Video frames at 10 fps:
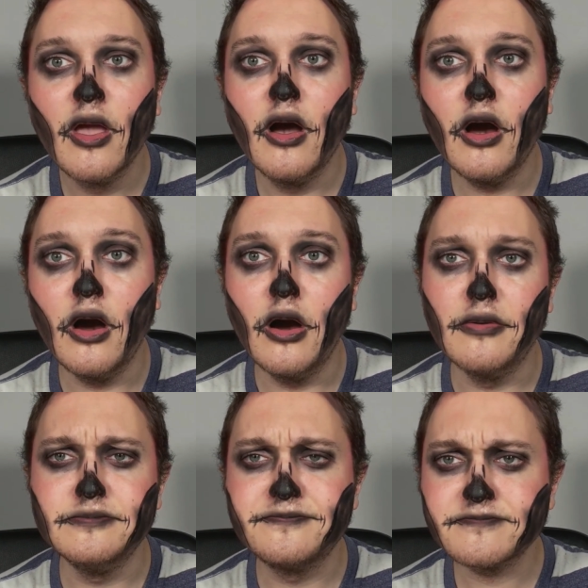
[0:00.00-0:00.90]

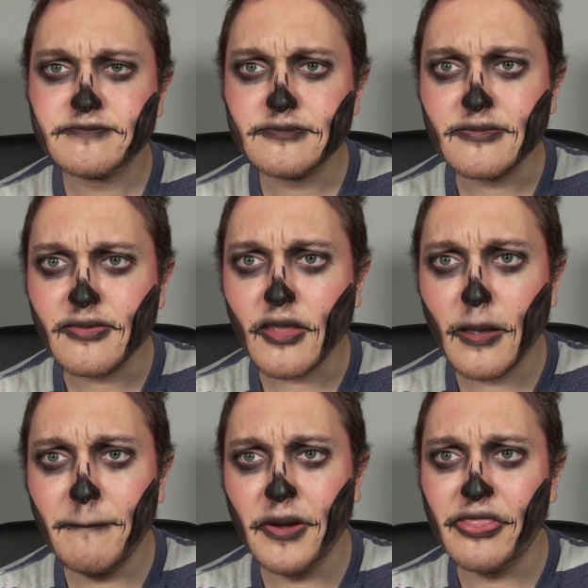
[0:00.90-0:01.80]

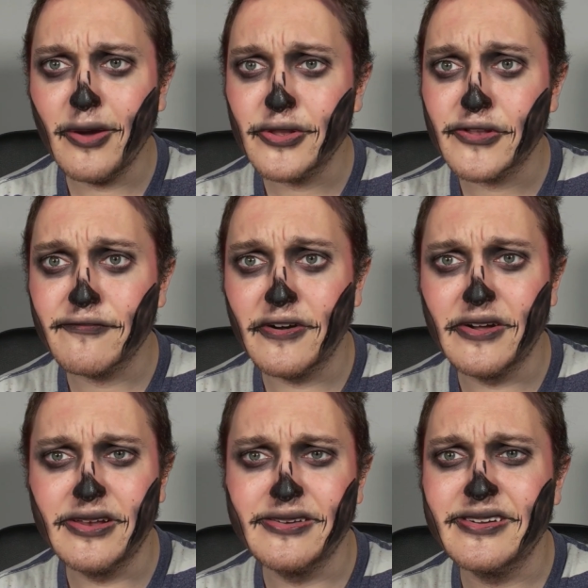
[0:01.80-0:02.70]
But that was
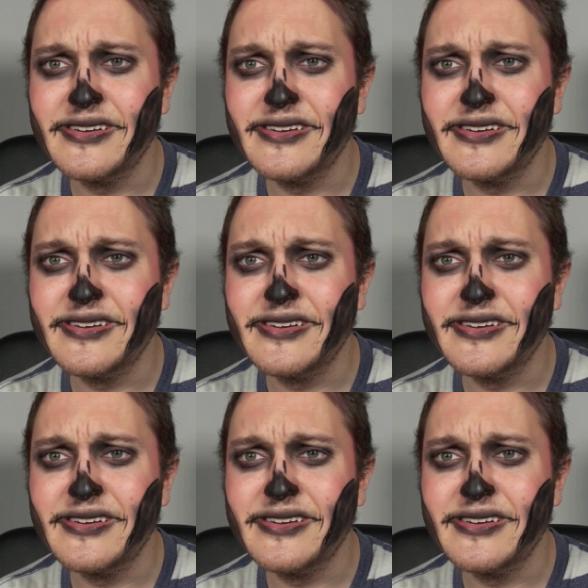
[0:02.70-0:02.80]
fun.